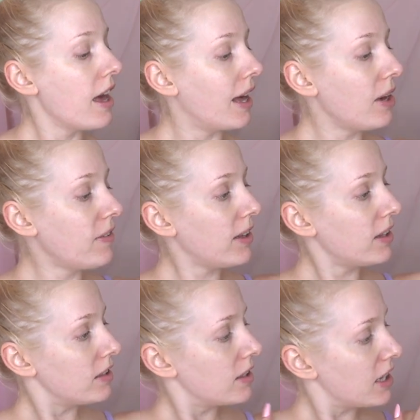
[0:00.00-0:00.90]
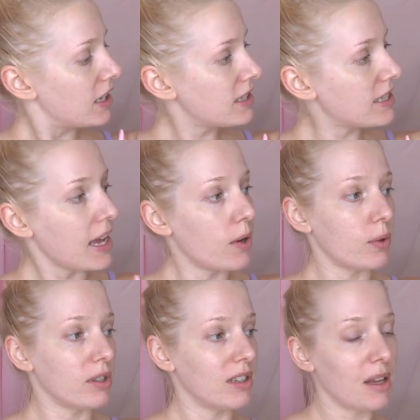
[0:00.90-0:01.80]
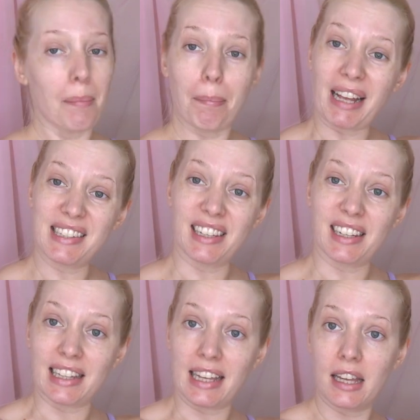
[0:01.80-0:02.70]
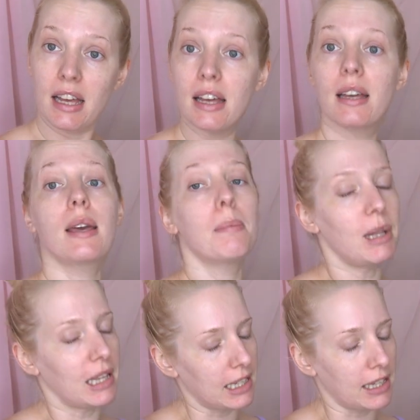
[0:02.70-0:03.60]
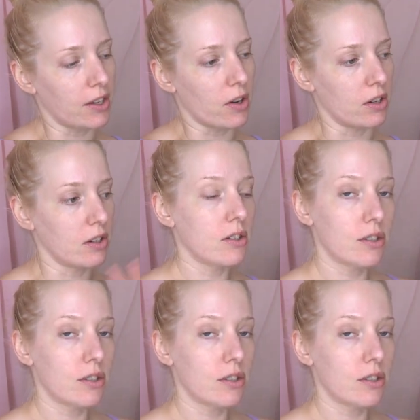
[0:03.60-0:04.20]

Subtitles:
However, it is now basically completely gone.